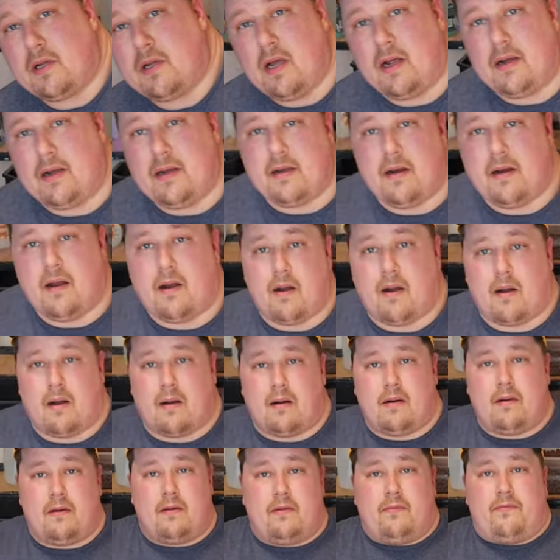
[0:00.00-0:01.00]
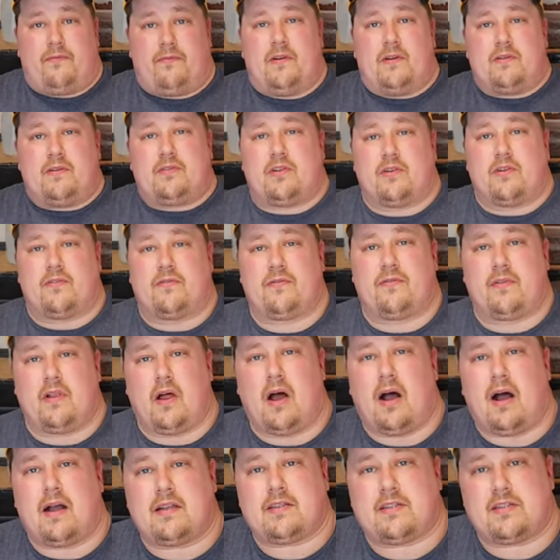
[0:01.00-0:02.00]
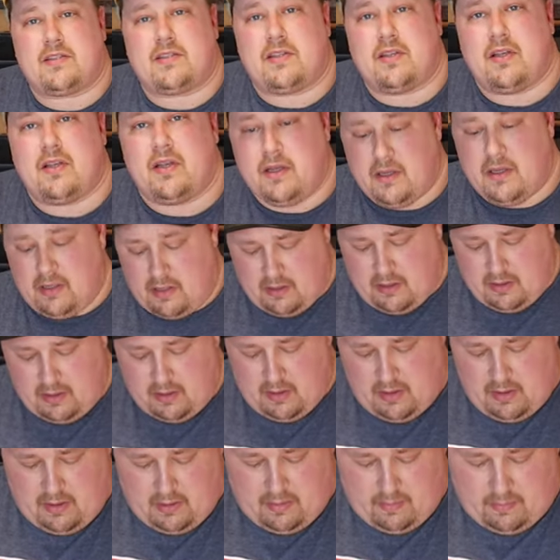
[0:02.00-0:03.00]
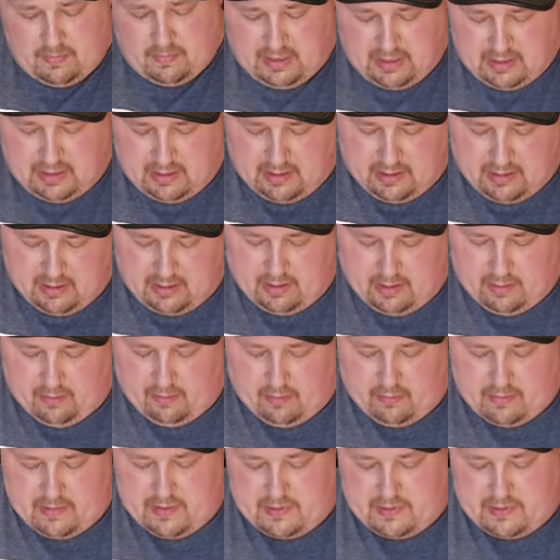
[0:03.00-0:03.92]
cutting our filter floss media here.